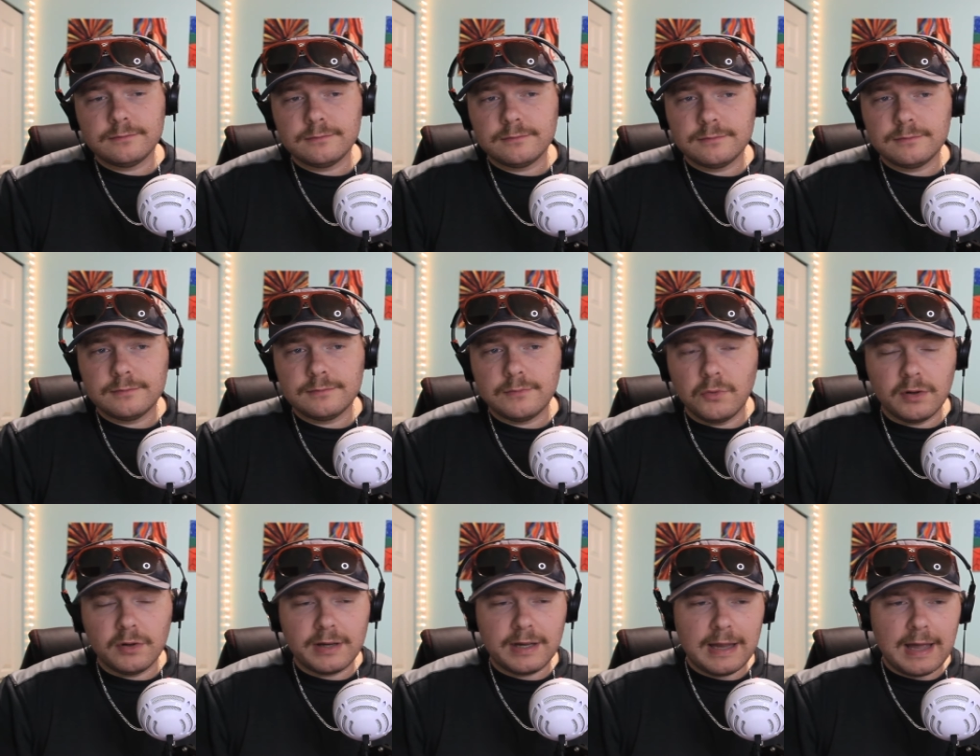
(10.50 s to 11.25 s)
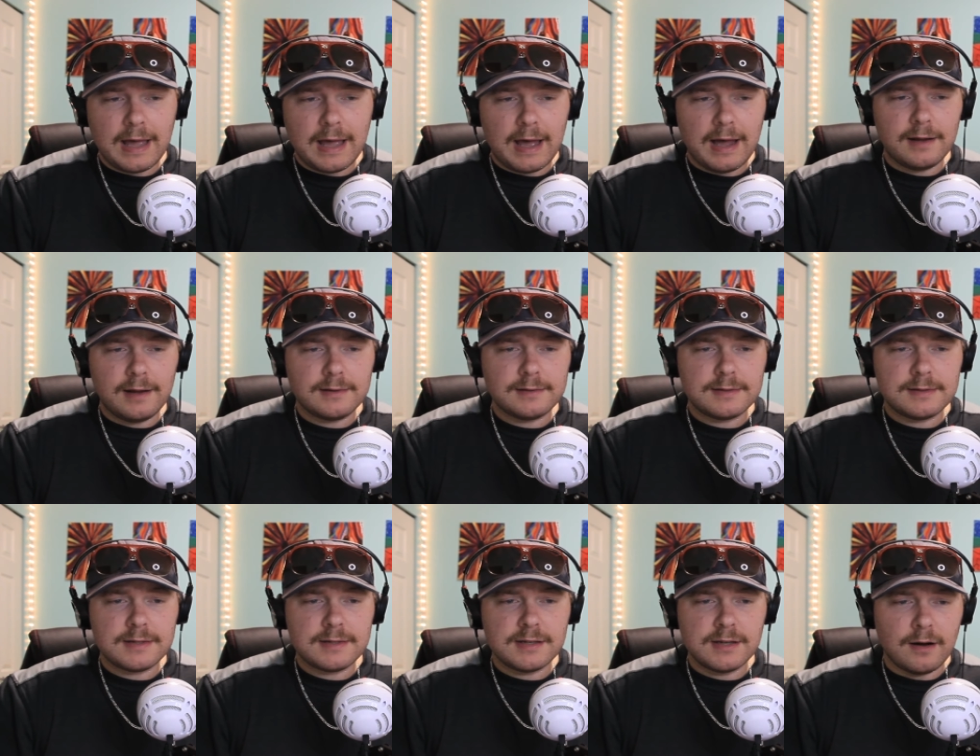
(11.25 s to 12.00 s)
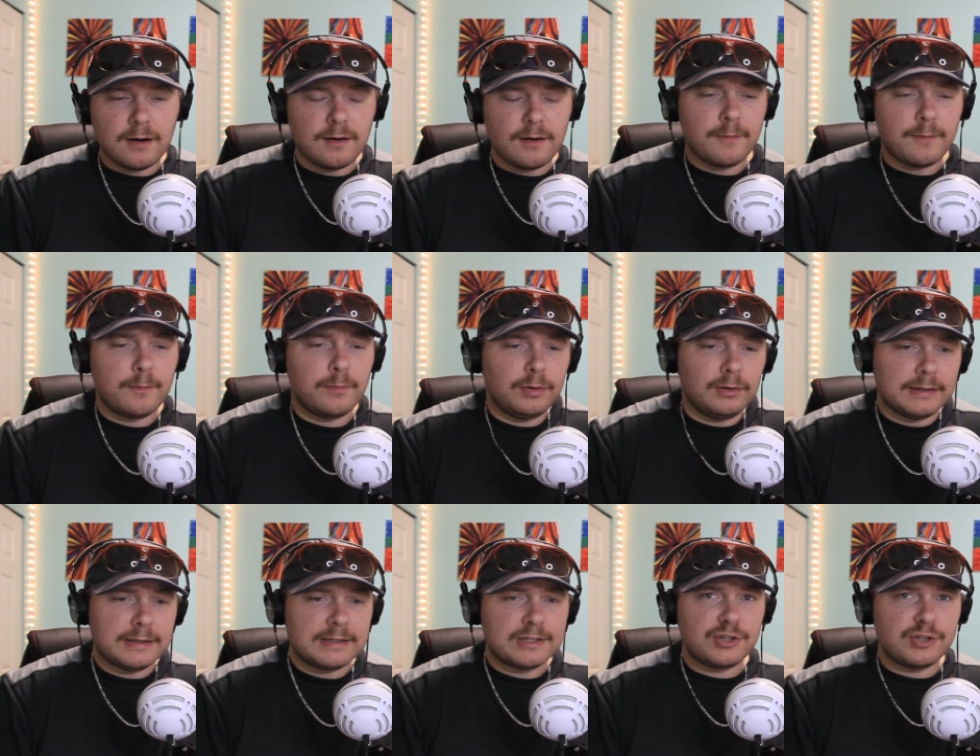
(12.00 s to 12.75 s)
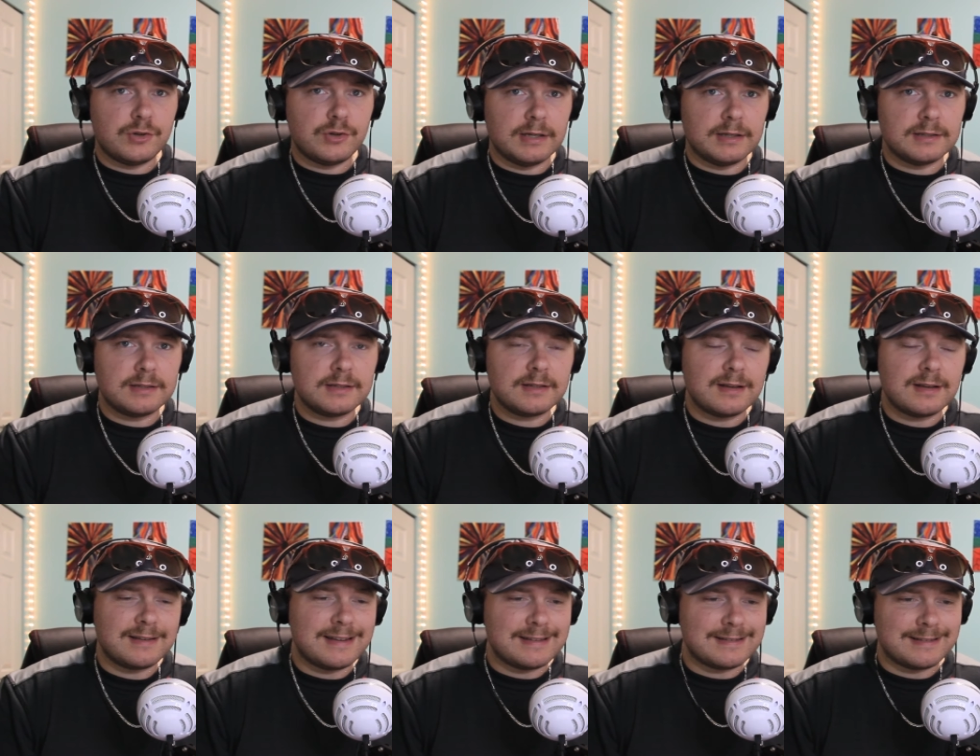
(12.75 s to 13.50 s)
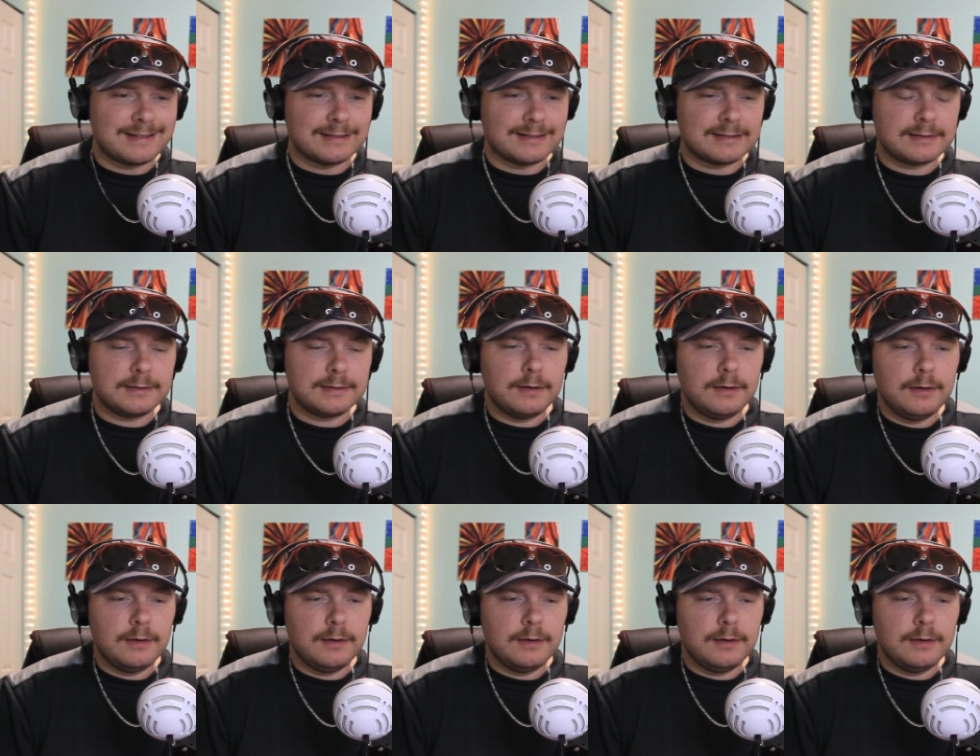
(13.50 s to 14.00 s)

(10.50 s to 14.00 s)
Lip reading: We're looking at some police shooting statistics.